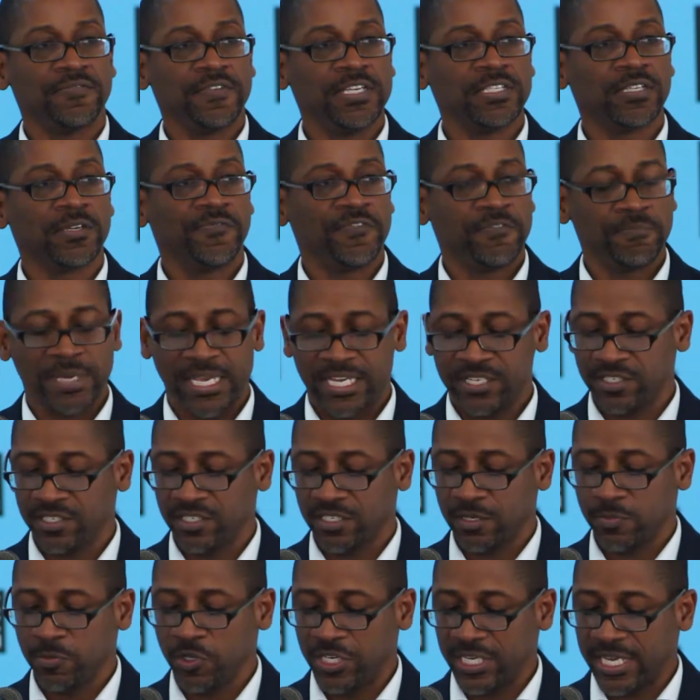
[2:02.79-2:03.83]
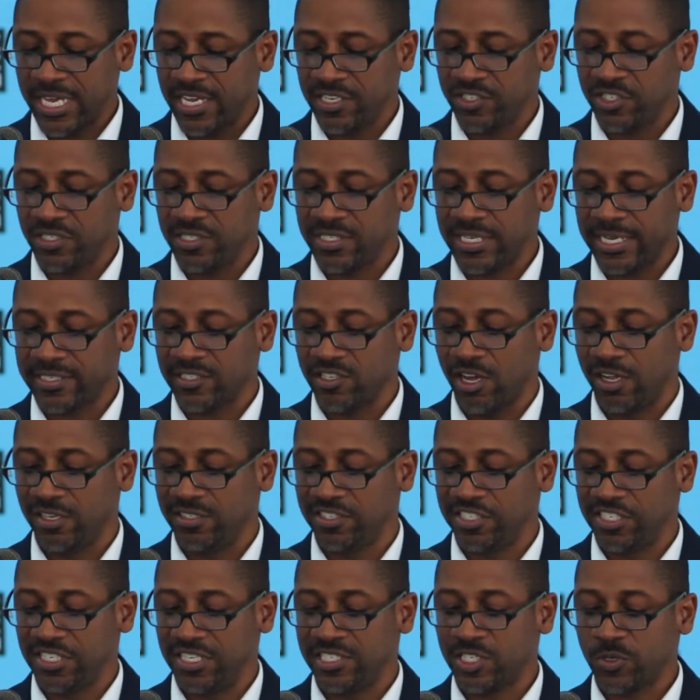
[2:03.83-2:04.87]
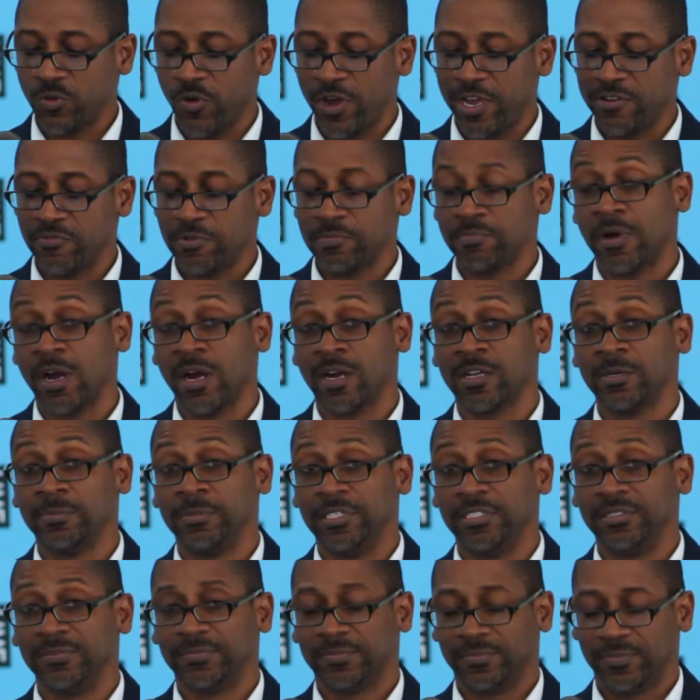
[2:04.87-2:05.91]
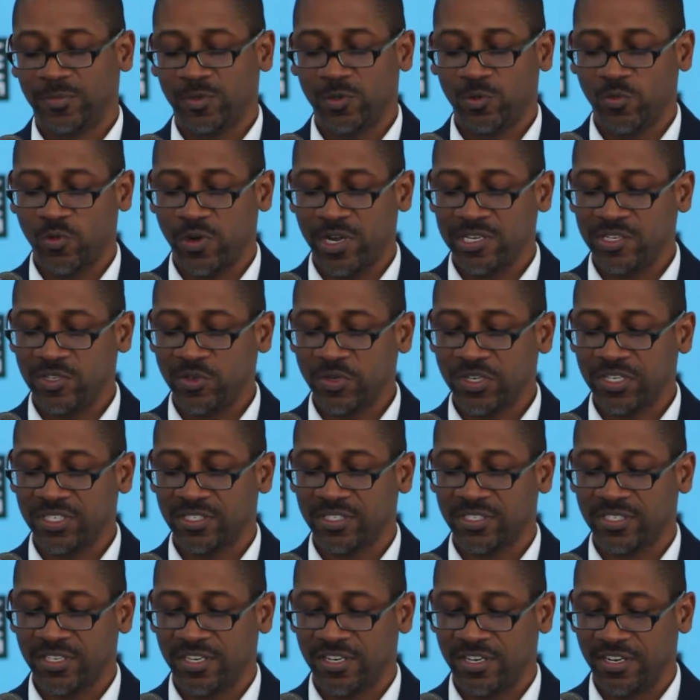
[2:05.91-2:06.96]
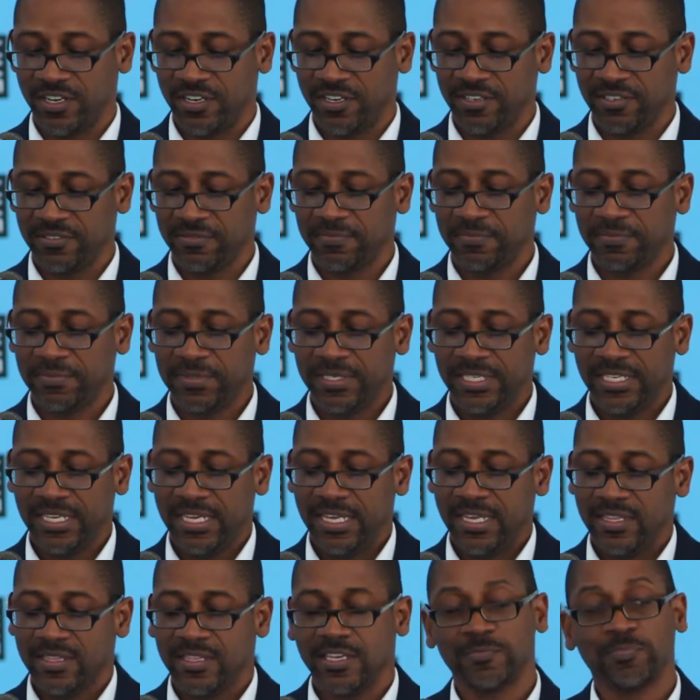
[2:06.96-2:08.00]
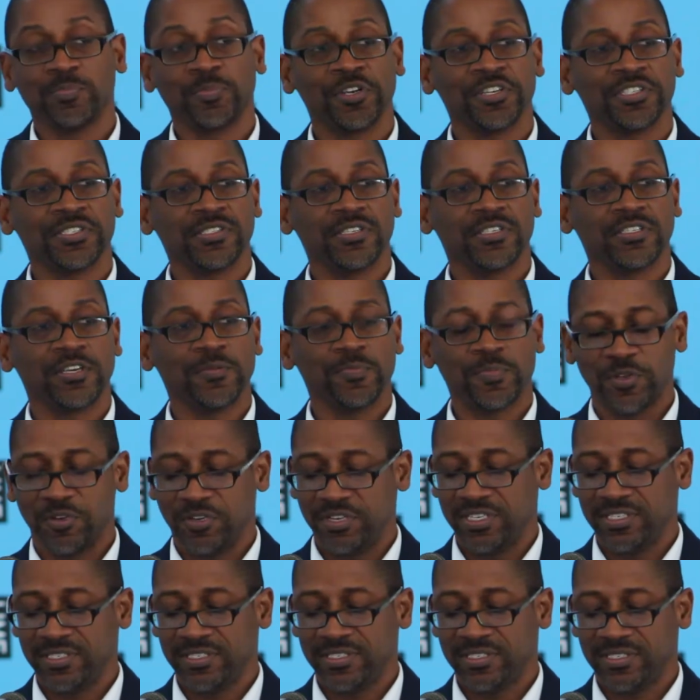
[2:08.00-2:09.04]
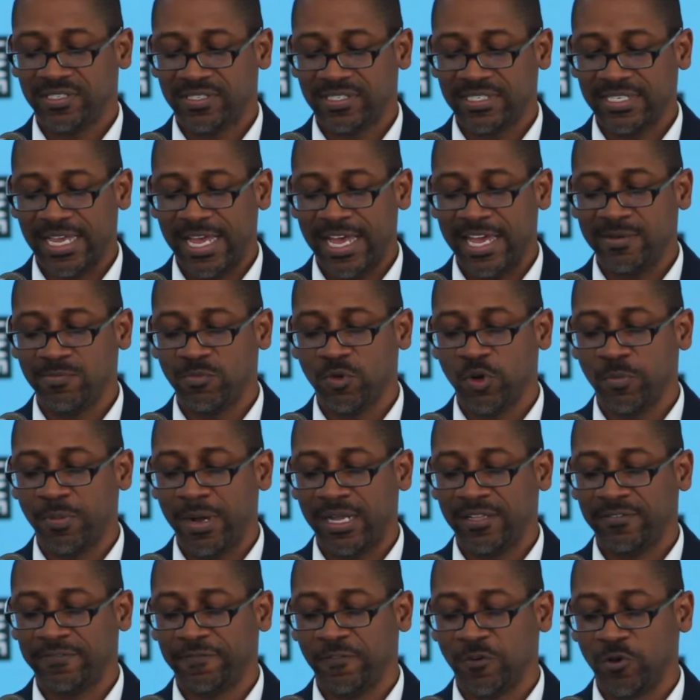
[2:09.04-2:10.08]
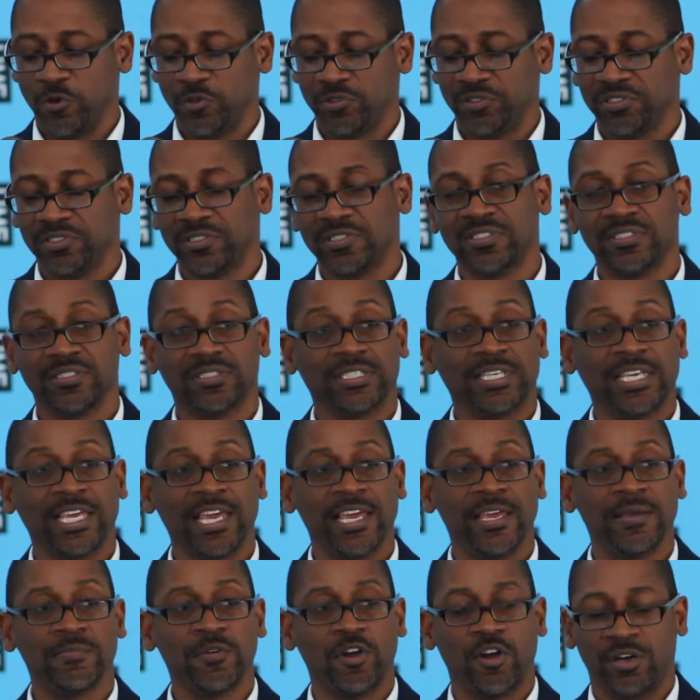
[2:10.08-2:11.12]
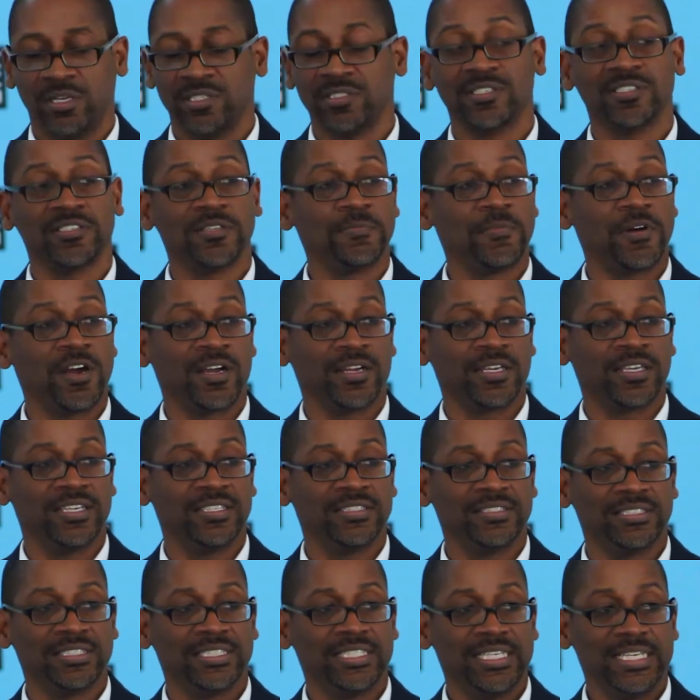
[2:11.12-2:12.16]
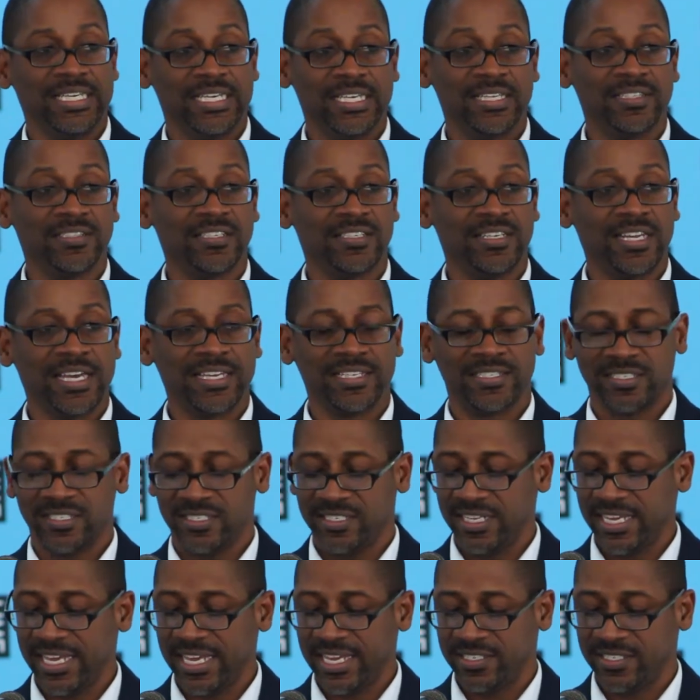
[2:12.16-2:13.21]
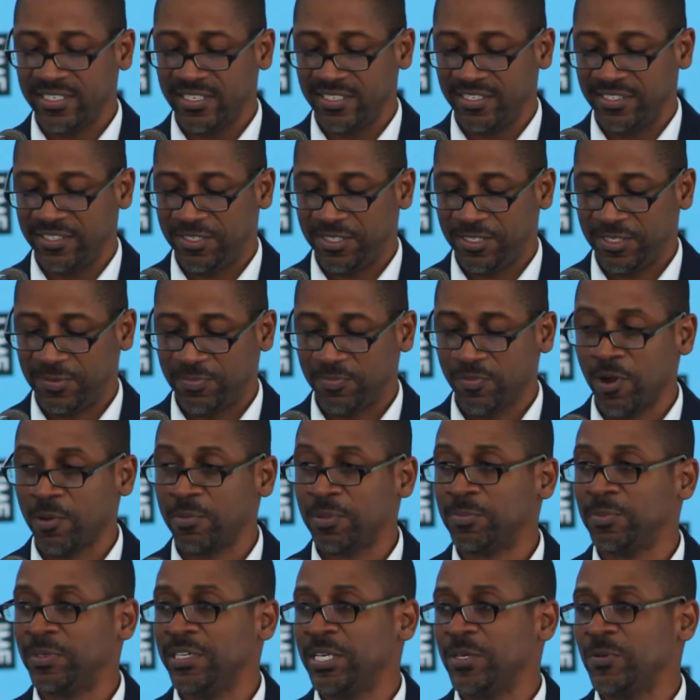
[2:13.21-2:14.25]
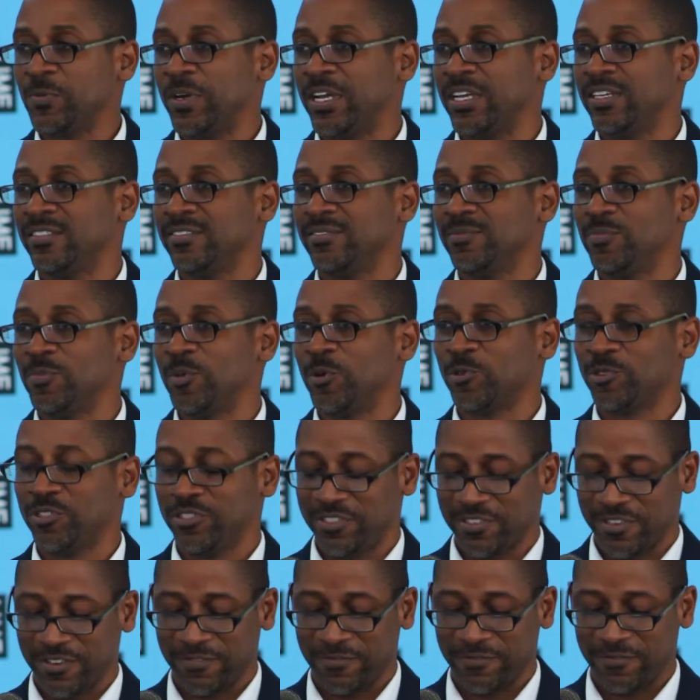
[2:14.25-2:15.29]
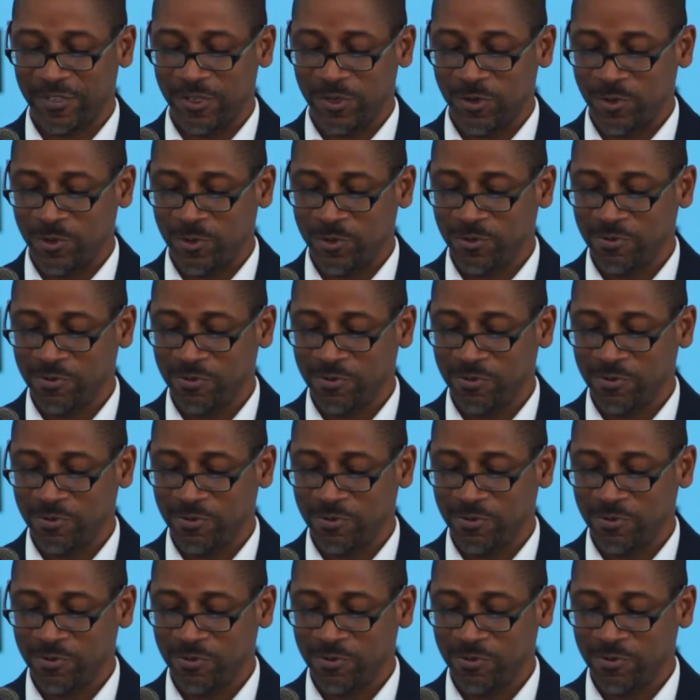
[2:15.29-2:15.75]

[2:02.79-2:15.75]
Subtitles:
of information and communication technology is quite remarkable when you consider that personal computers and mobile phones came onto the market in the 1980s, probably when most of you,